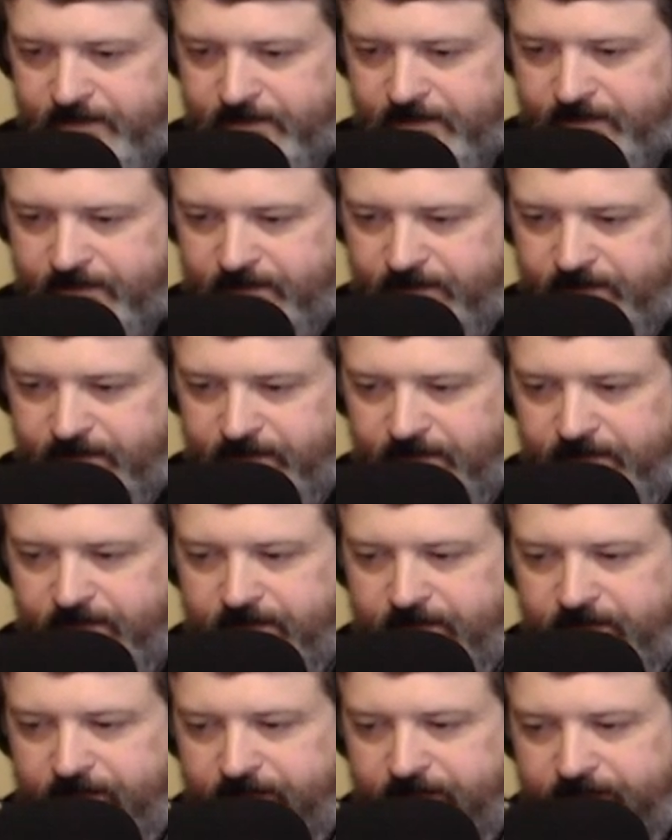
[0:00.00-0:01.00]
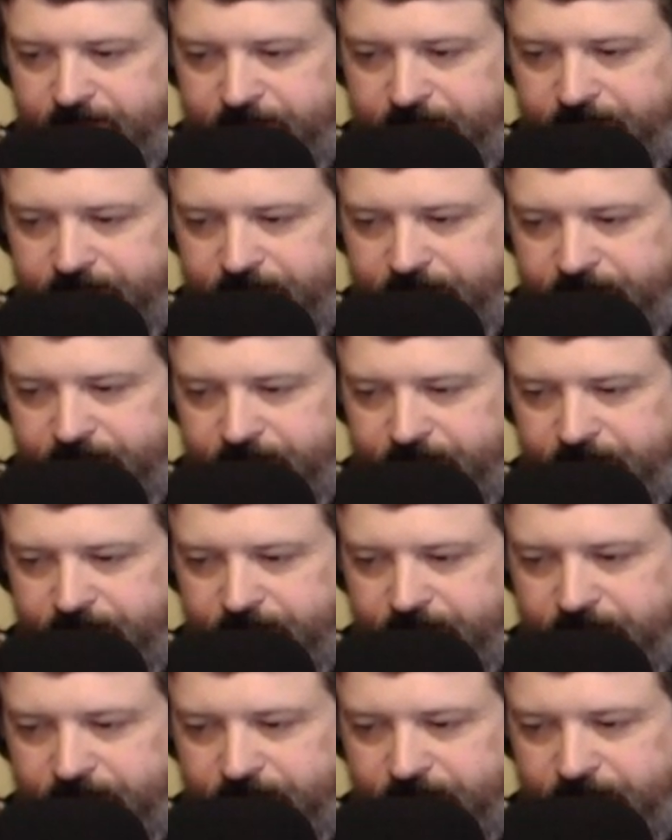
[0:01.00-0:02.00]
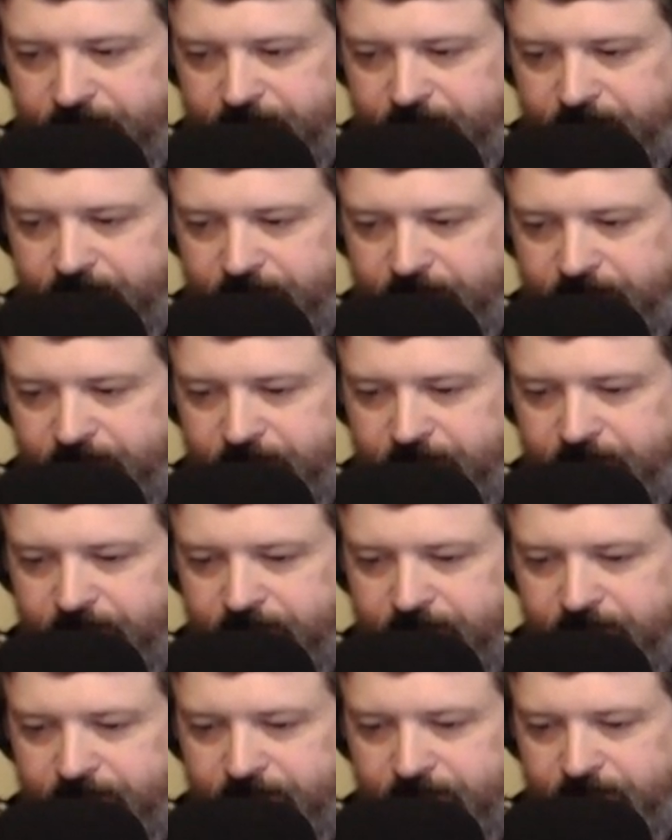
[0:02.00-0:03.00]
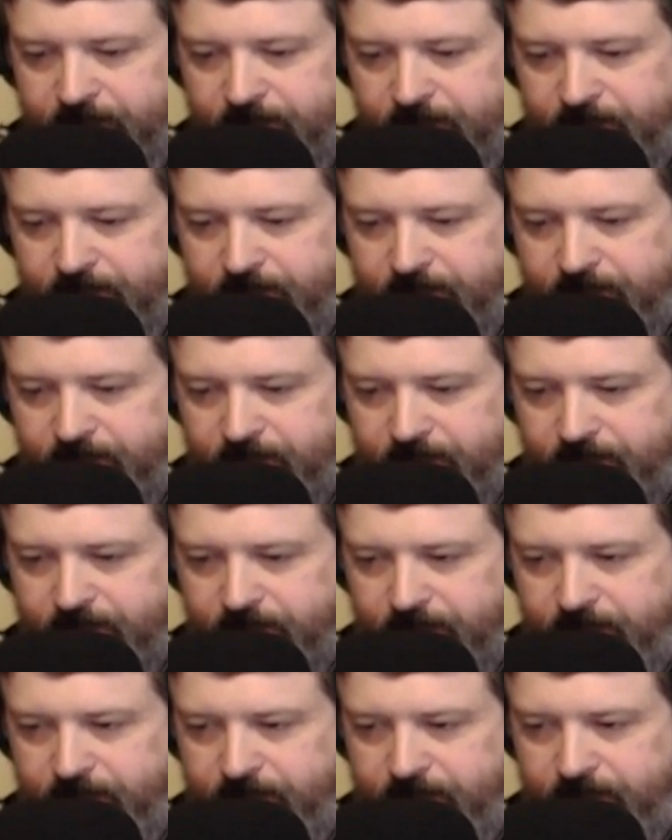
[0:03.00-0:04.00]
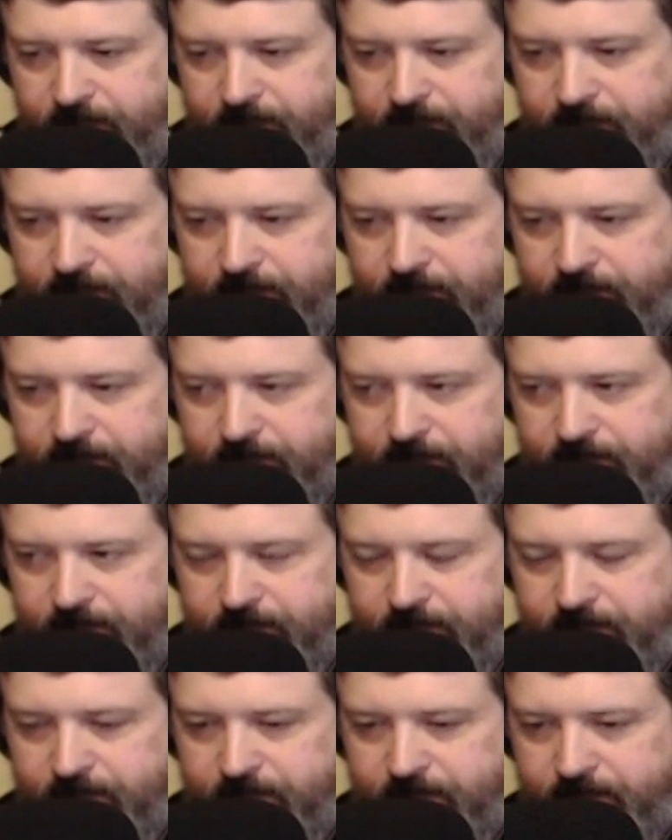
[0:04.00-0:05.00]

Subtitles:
This person isn't speaking.